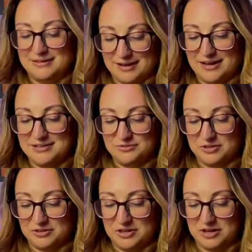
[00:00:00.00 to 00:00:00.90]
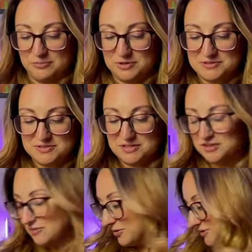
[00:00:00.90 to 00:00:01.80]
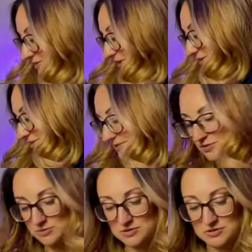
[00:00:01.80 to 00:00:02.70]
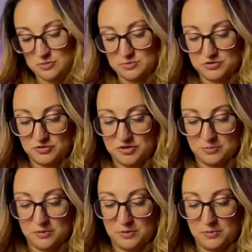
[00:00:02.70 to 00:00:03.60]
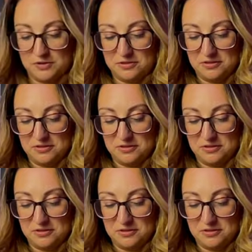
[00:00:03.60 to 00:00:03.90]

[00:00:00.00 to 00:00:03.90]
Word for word: I definitely am. He looks like he's gonna be so much fun to play with.